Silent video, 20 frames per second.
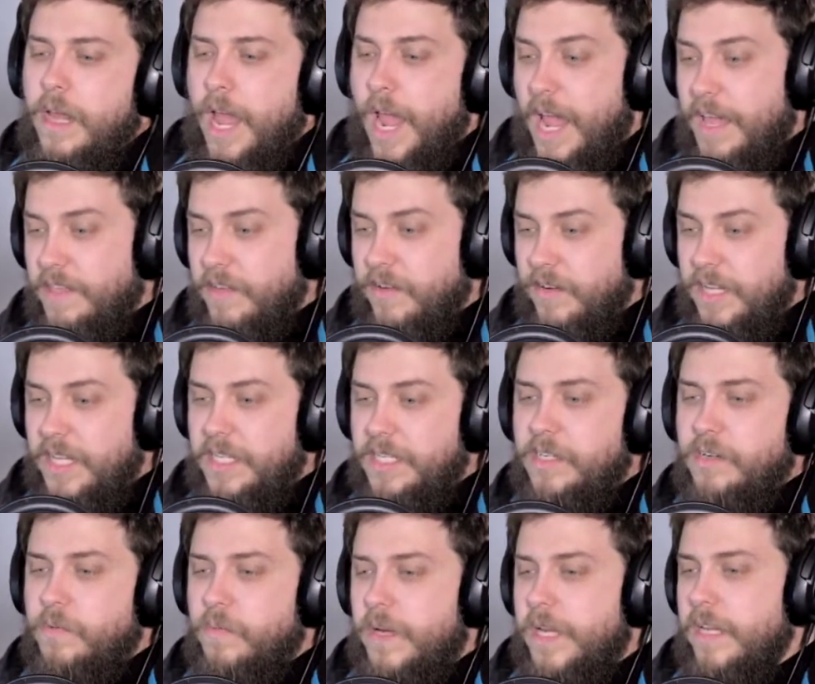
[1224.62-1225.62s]
And they're easy
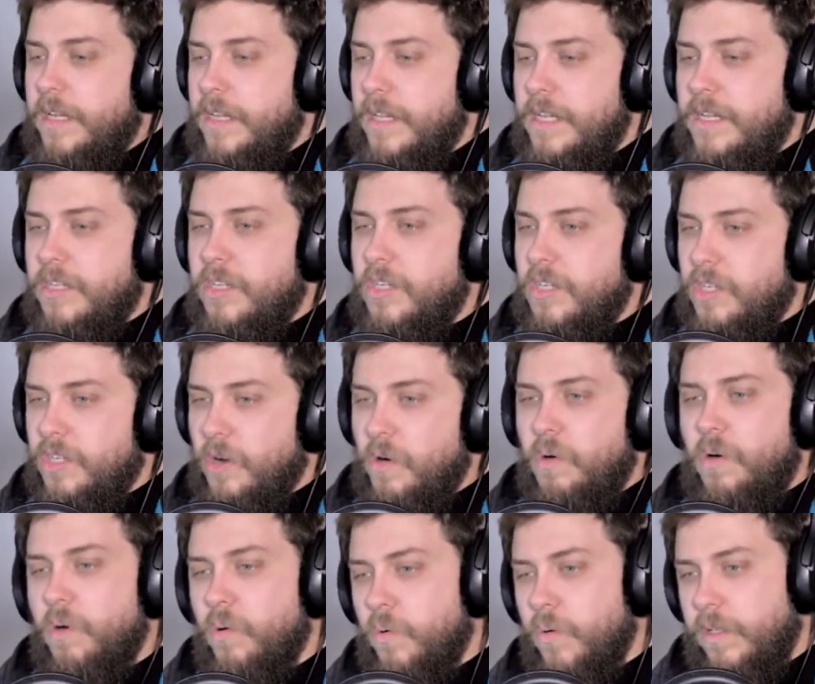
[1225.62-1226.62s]
to read. This is so
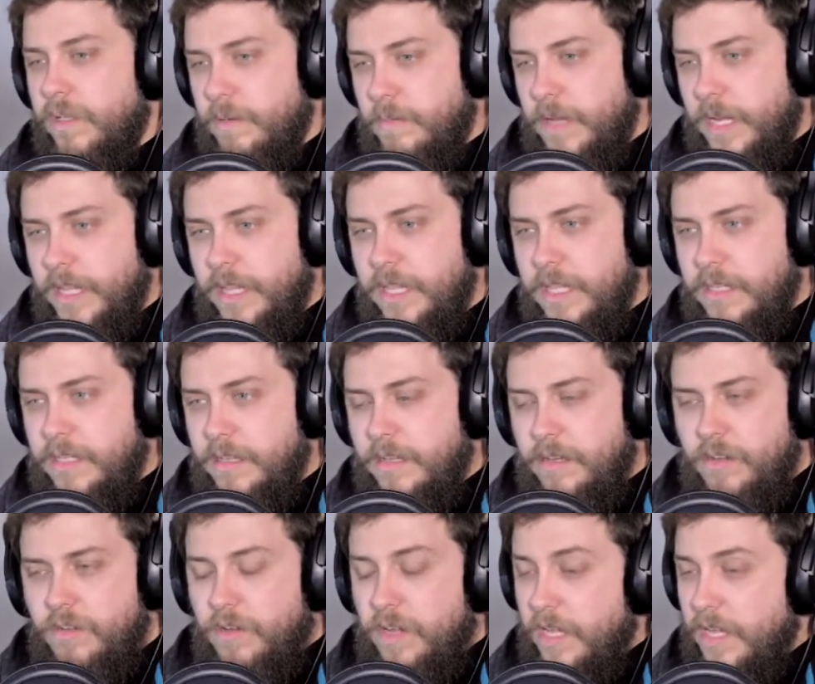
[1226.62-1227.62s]
cool to me. This,
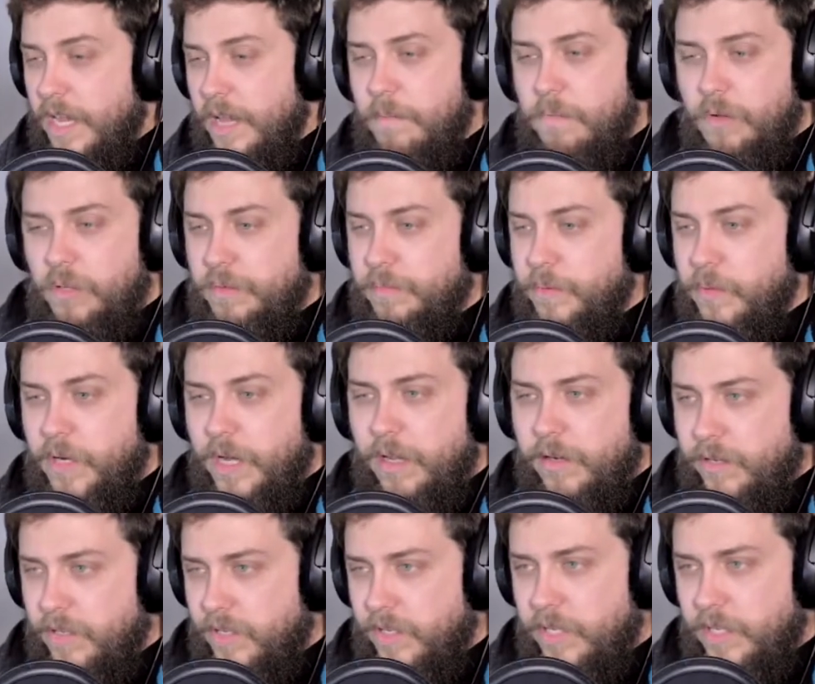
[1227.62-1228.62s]
you can get multiple
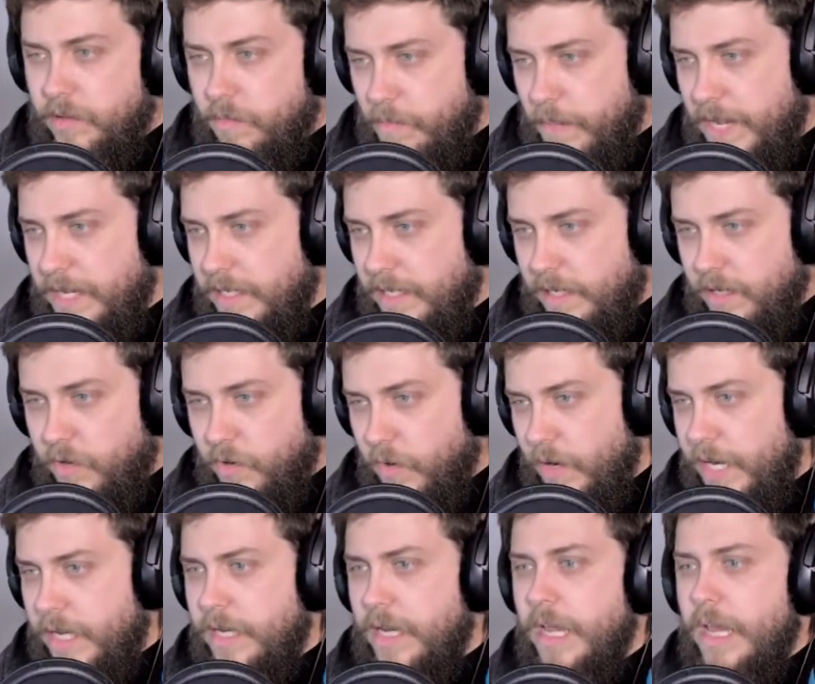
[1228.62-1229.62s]
colors. You get the basic
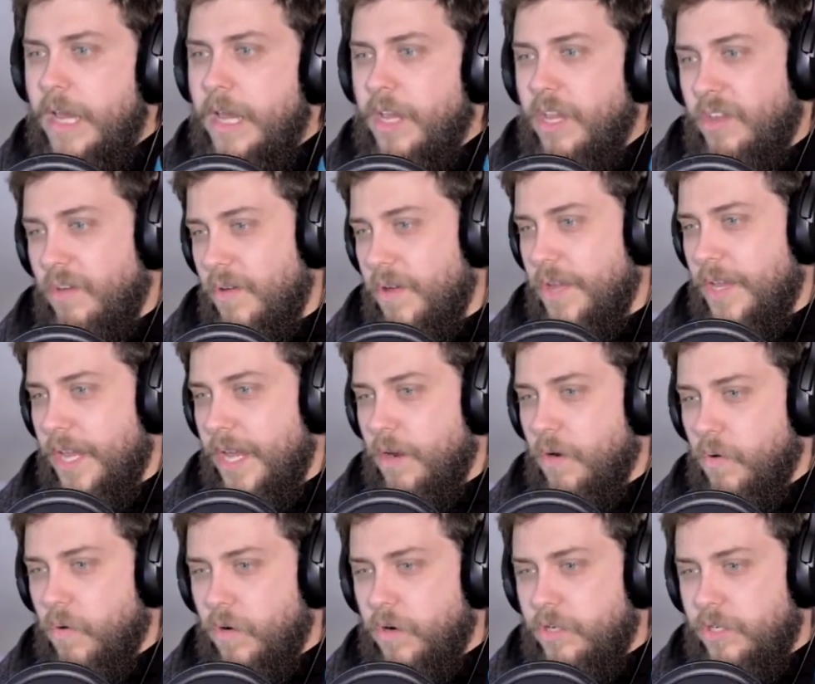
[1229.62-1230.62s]
green, you can get
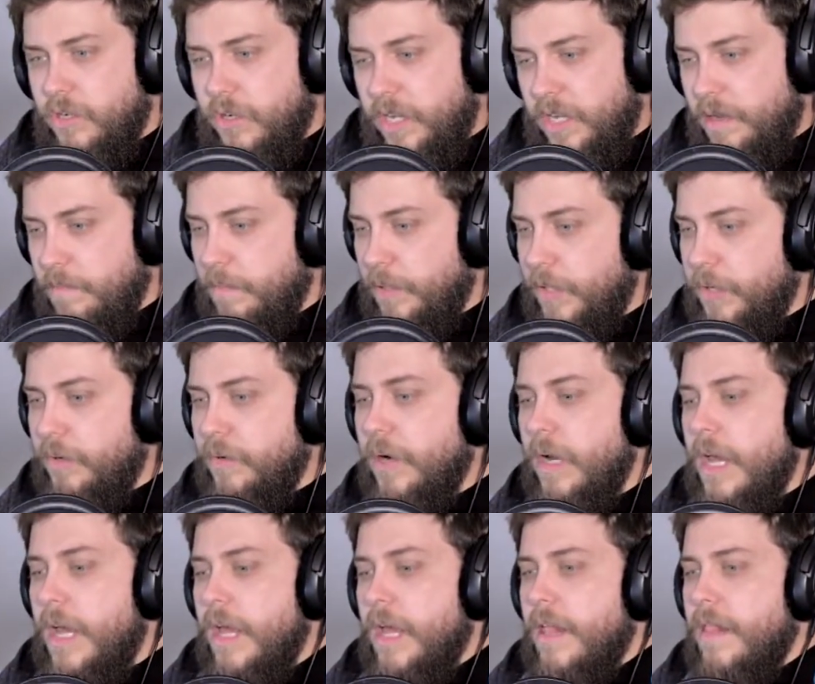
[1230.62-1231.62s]
orange, you can get blue,
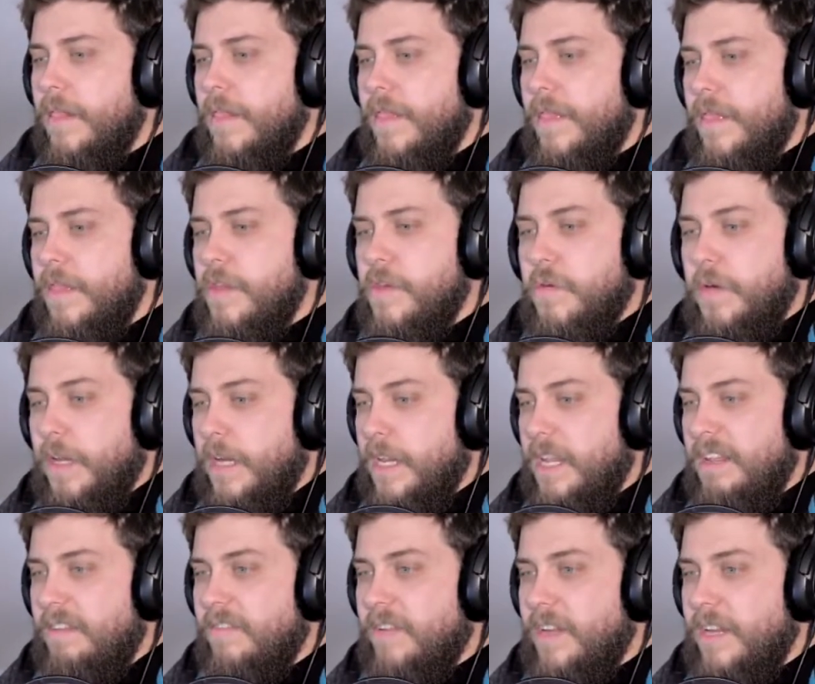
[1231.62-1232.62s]
you can
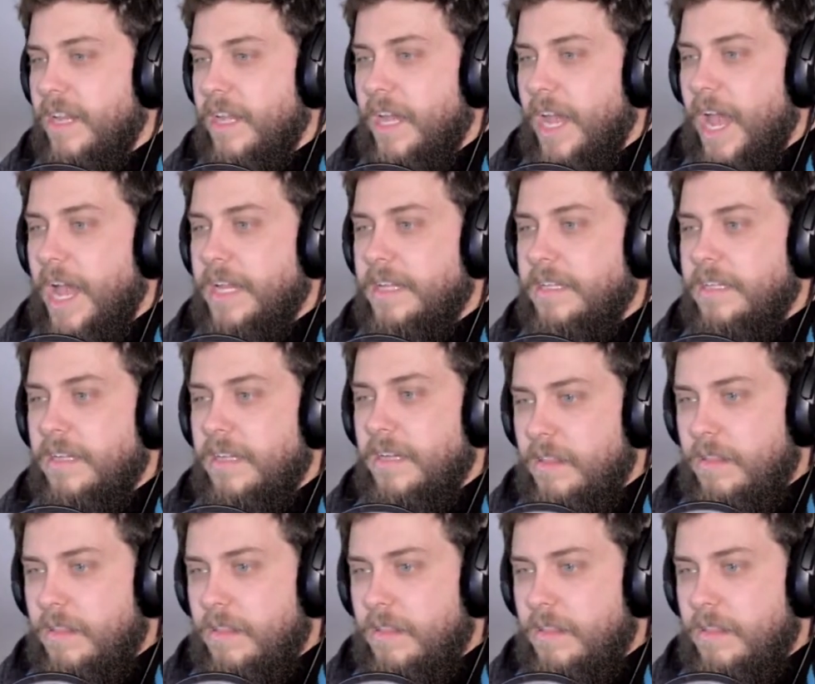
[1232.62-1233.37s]
even get